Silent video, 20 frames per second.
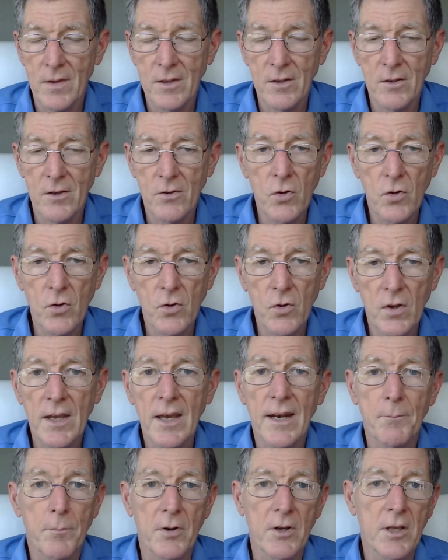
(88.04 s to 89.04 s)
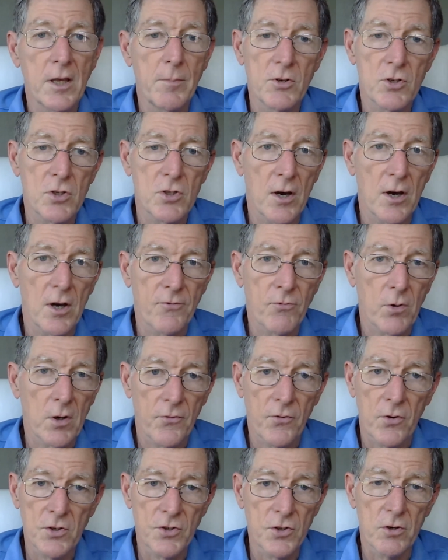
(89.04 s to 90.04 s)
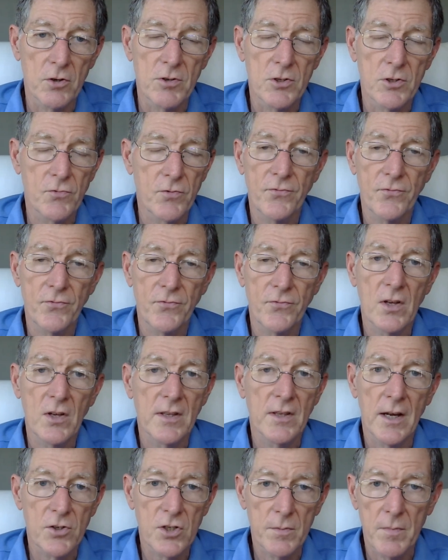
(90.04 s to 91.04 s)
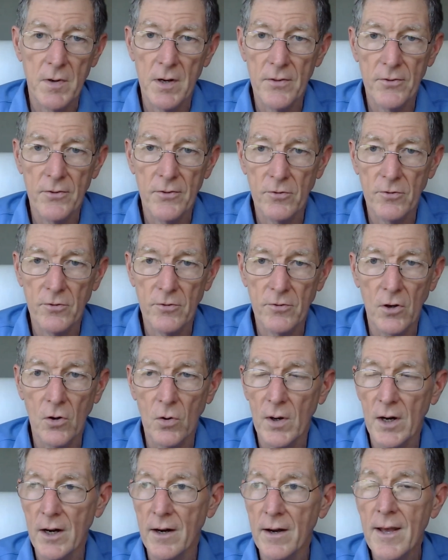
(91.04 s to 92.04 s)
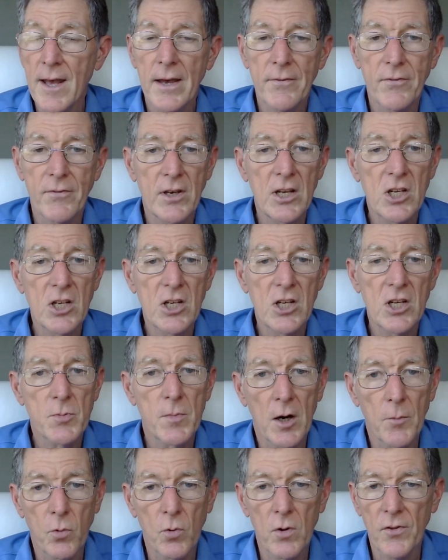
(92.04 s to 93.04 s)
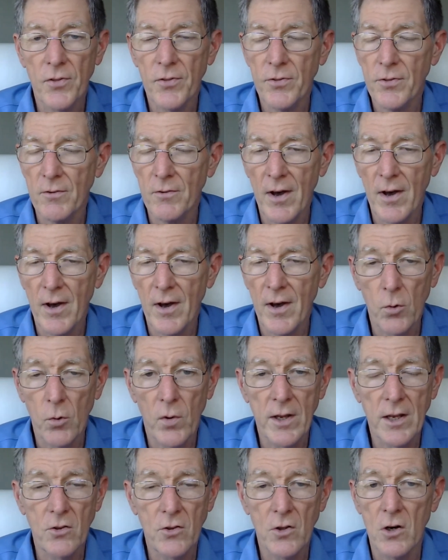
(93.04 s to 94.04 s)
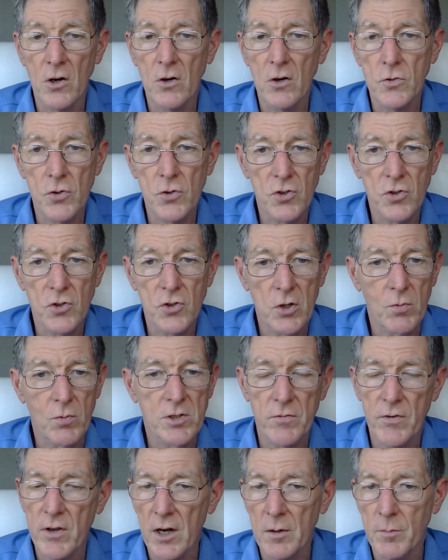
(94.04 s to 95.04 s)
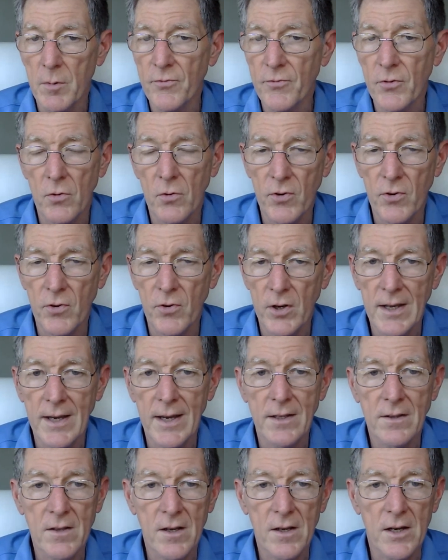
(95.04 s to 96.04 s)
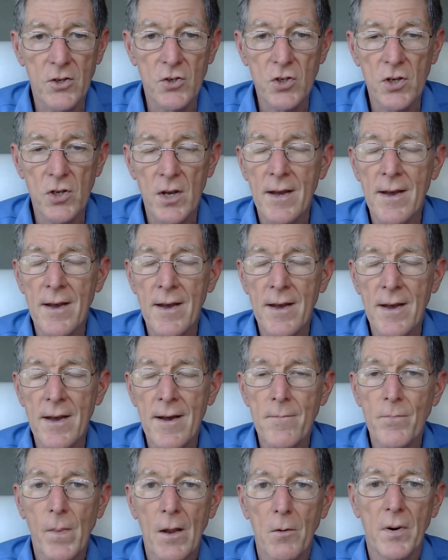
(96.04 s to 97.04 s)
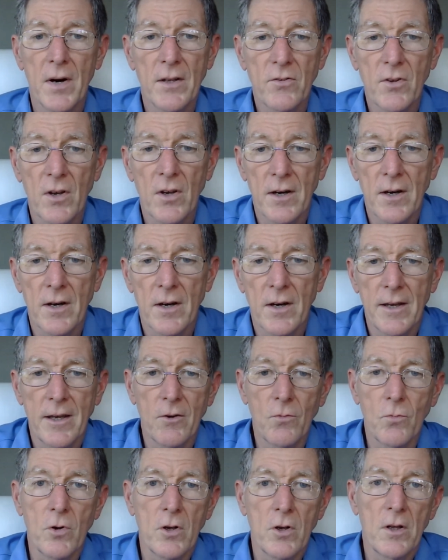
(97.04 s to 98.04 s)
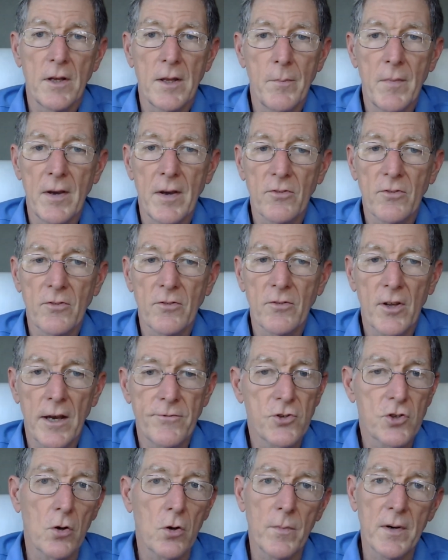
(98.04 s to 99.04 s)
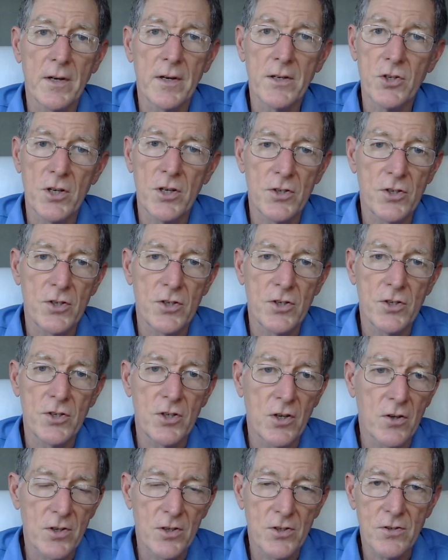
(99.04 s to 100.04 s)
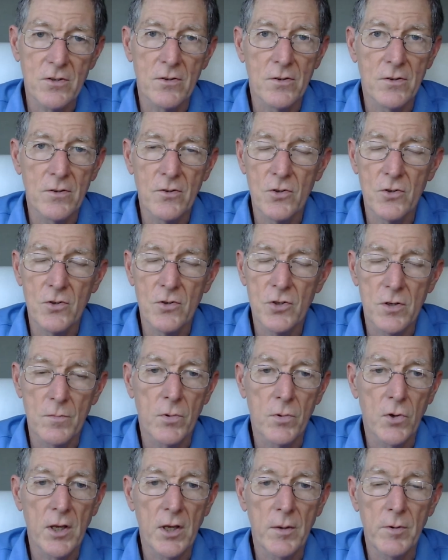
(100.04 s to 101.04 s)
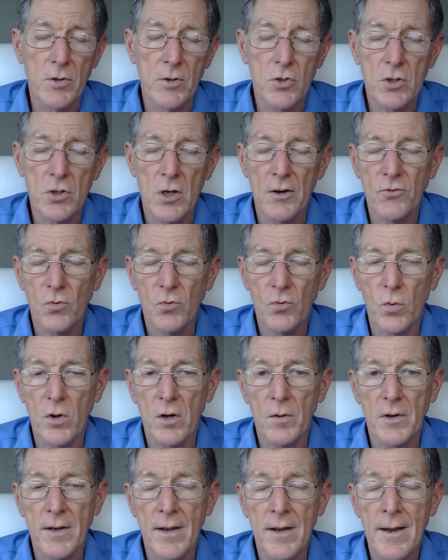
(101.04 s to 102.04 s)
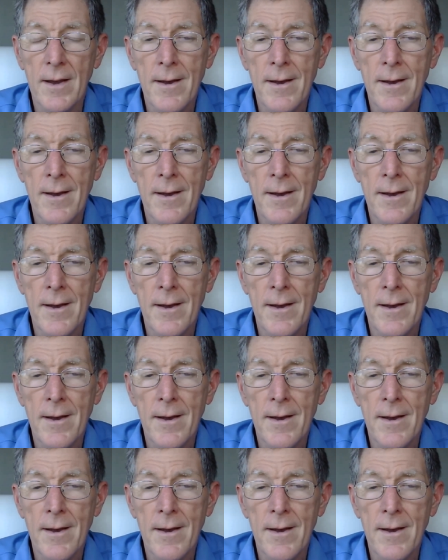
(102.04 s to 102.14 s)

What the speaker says: you can get bookkeeping software for as little as $15 a month. So if you need some help with evaluating those or seeing what's available, feel free to get in touch. But it really makes life so much easier just to use some bookkeeping software. But